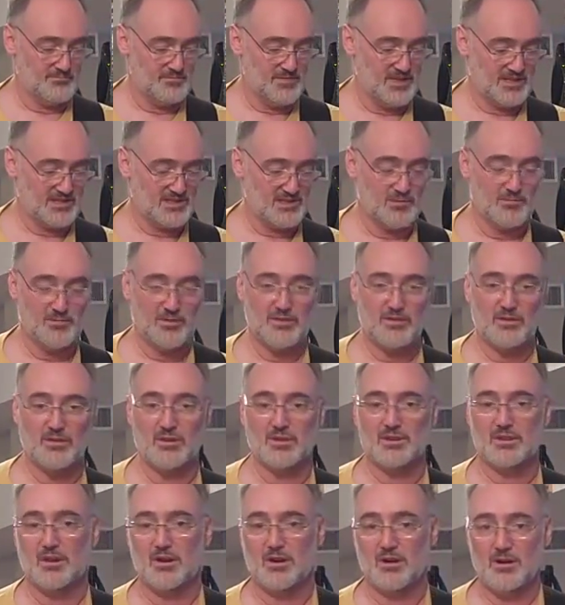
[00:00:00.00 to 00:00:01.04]
Mixing with your
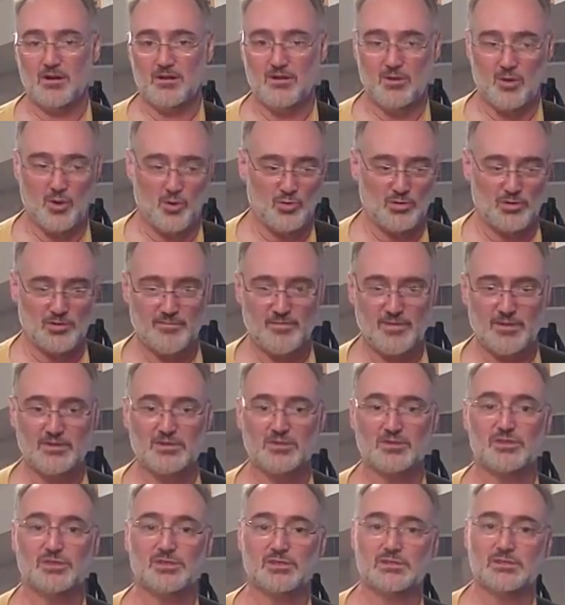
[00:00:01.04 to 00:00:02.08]
guitar, hold
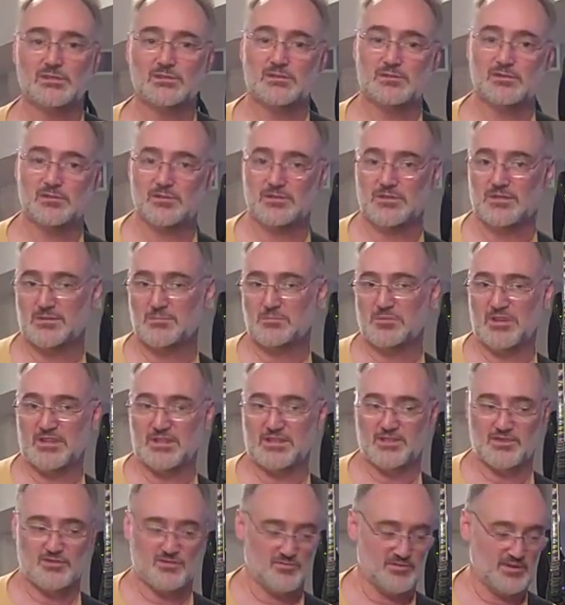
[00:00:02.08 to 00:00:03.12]
function,
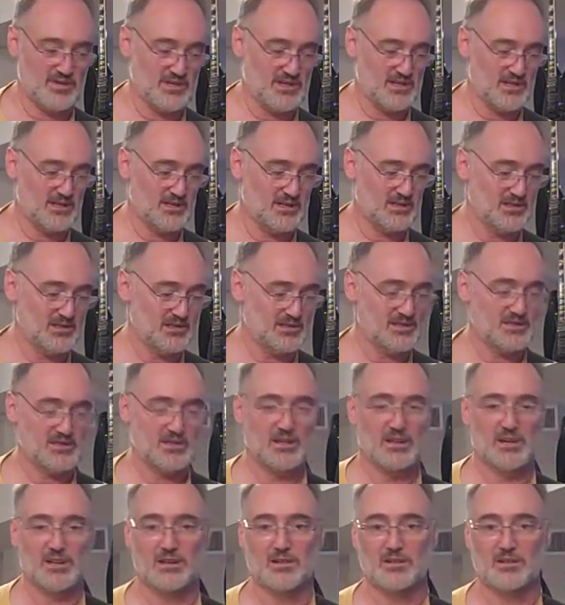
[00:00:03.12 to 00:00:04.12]
split strings,